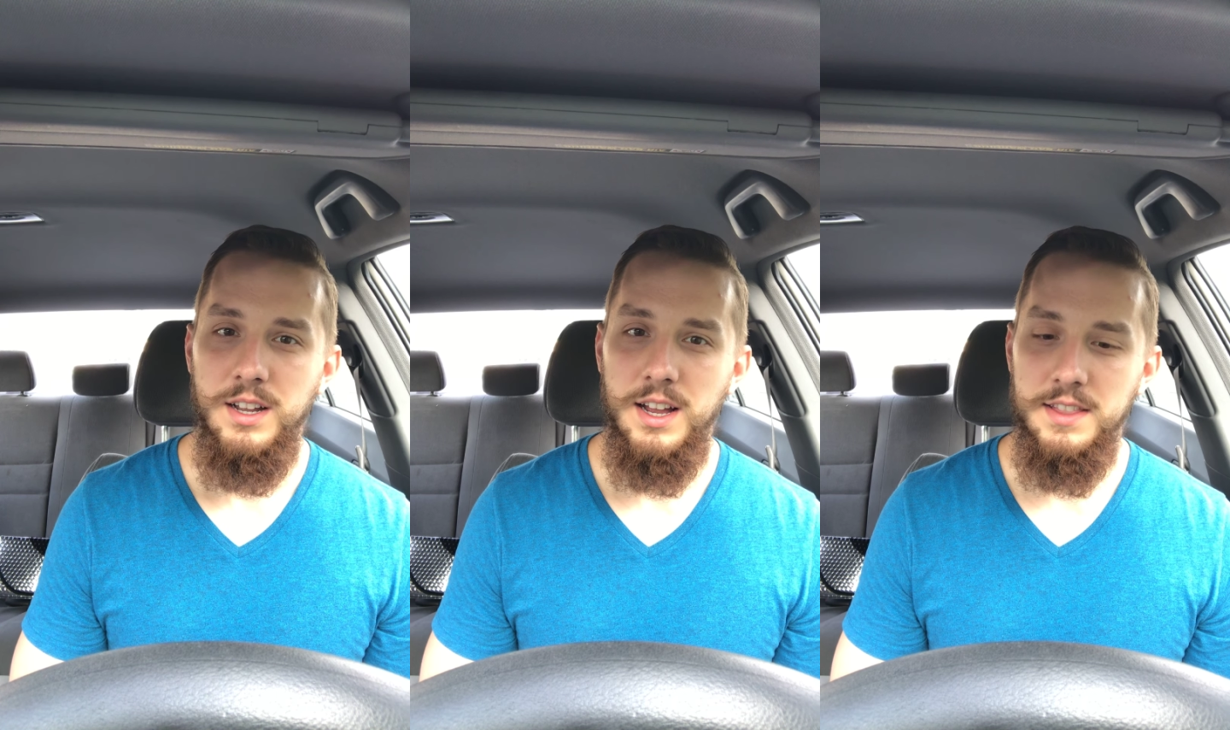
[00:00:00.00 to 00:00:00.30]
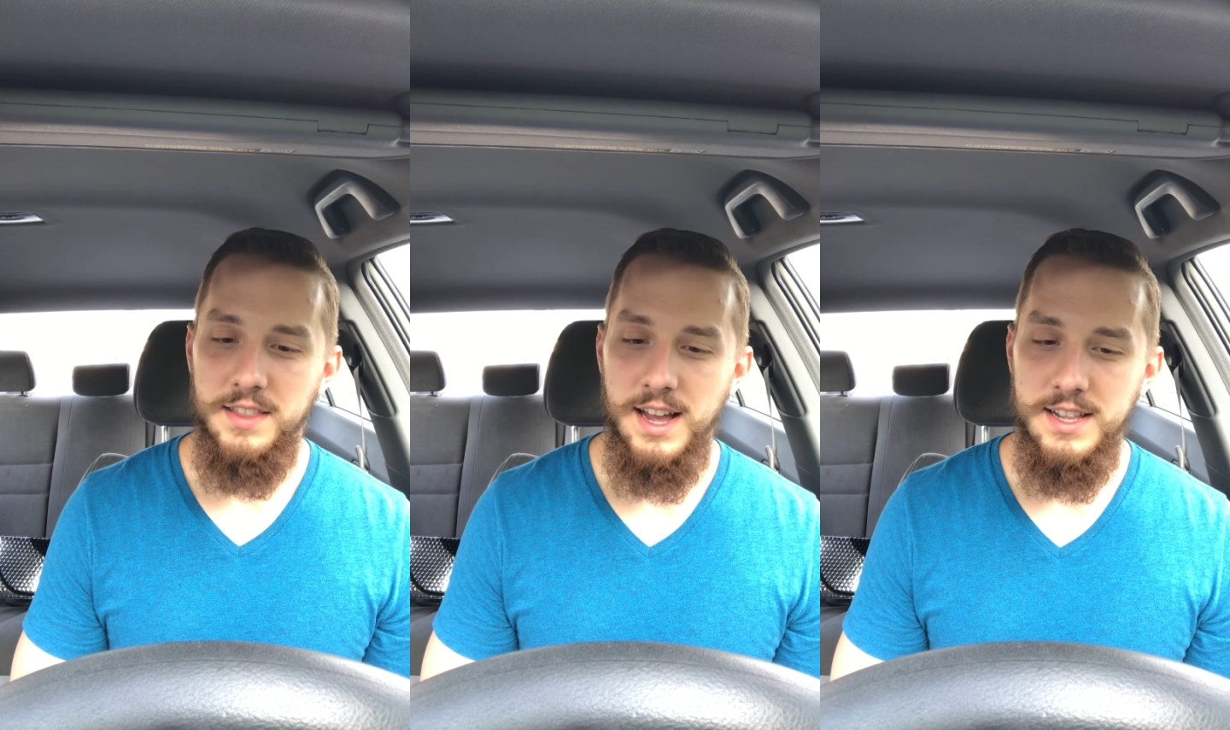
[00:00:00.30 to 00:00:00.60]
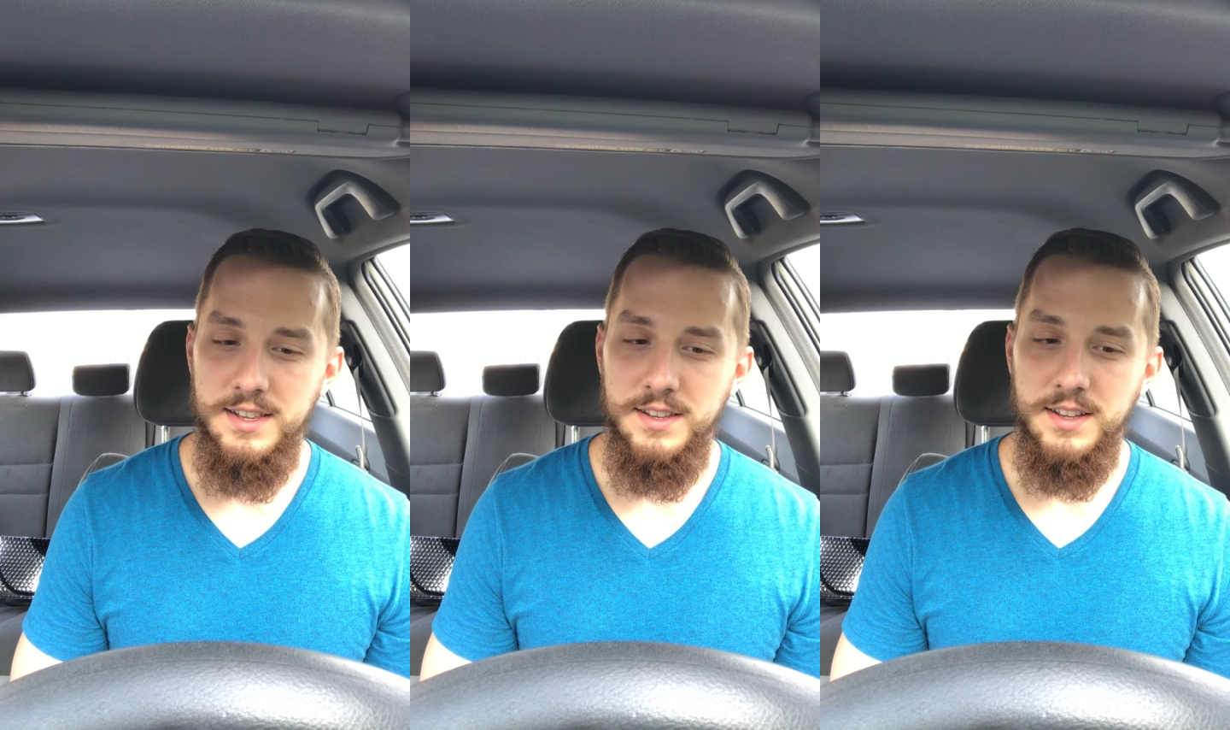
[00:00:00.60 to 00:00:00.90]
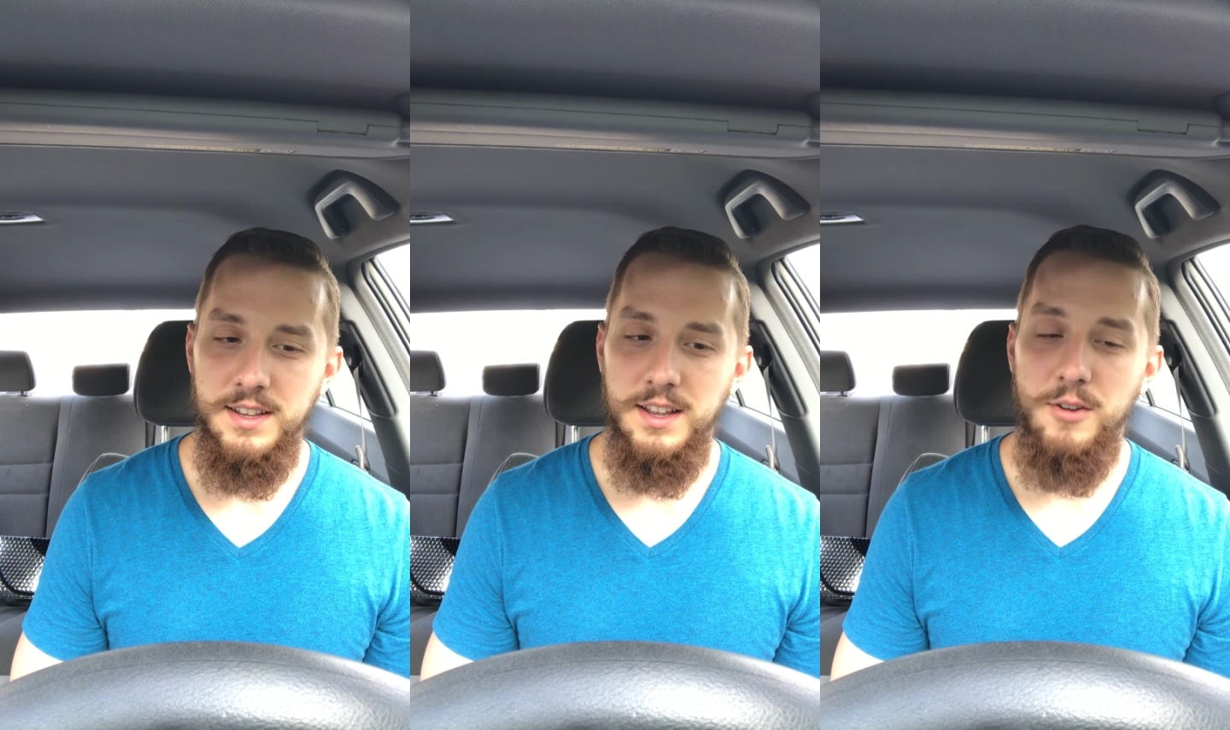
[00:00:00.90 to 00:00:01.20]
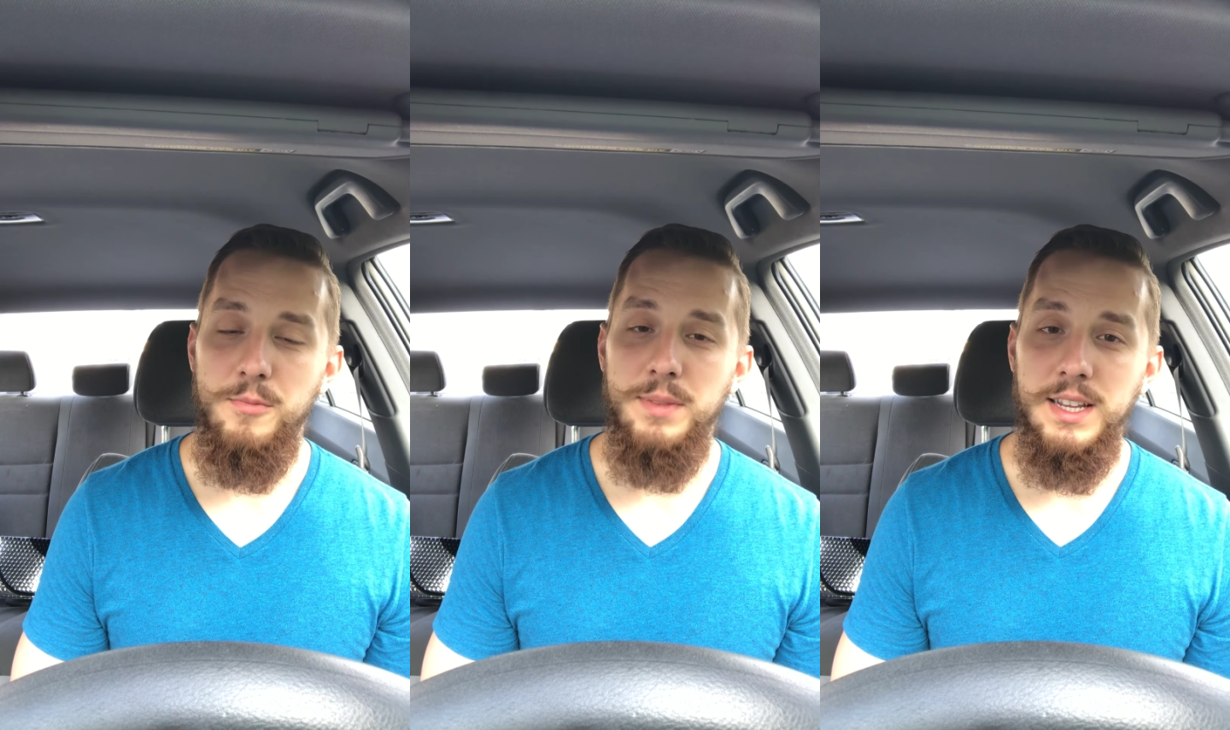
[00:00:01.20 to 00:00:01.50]
And that's
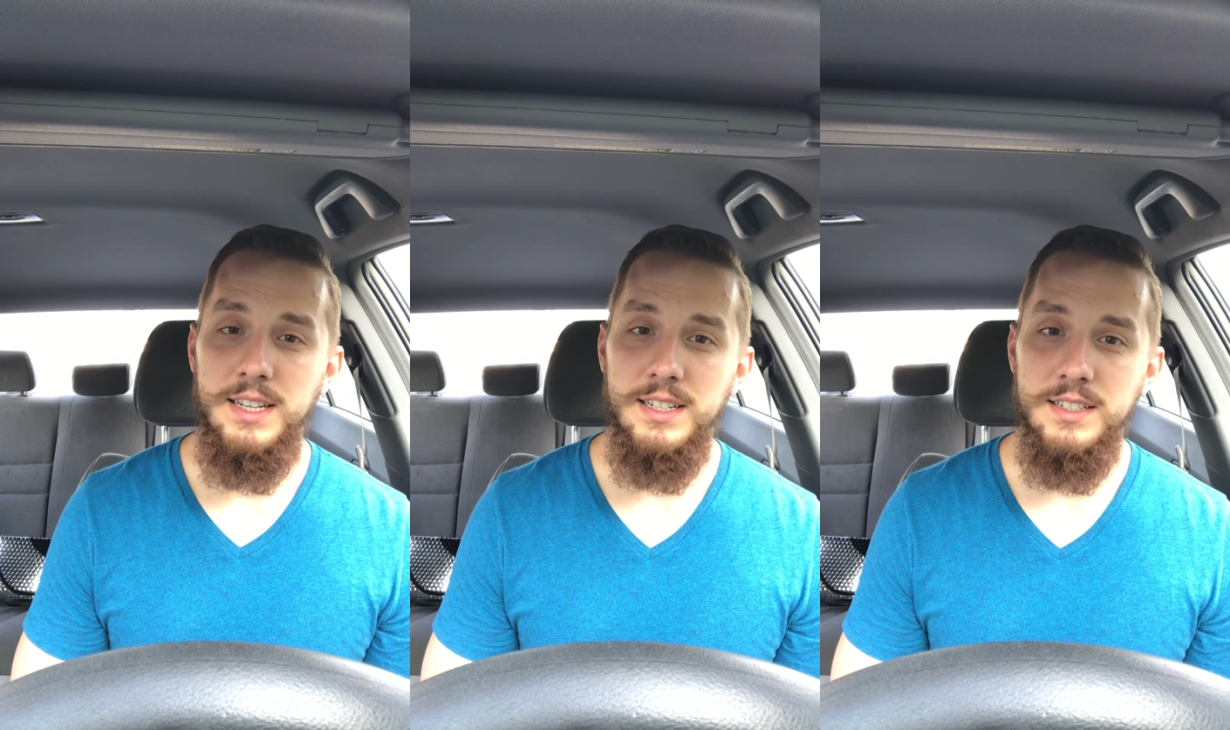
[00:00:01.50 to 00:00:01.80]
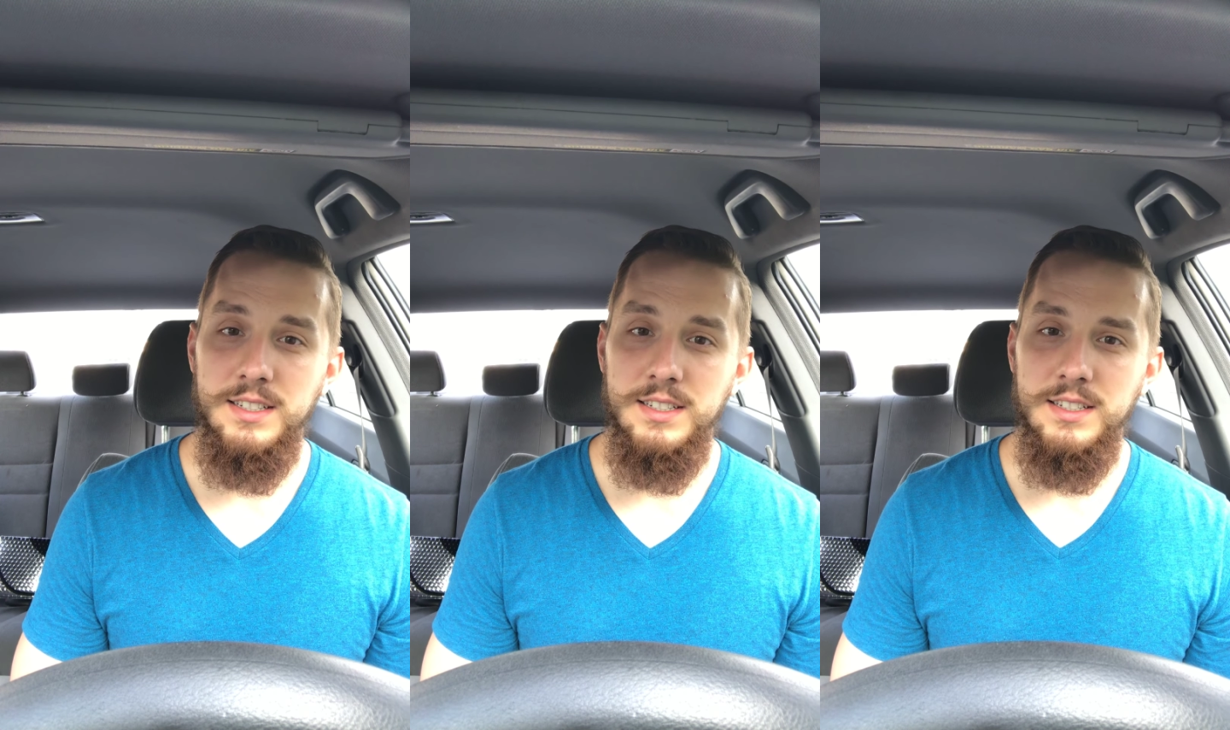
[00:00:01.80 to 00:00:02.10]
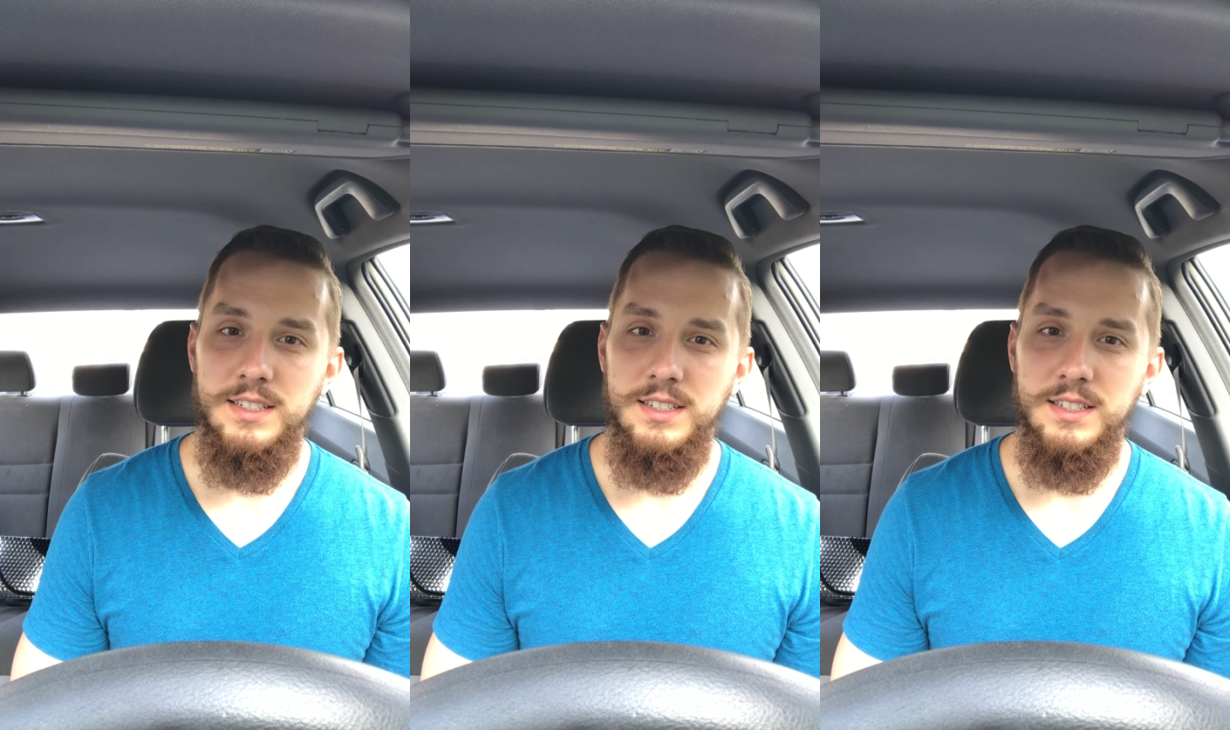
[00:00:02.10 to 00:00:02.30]
obedience.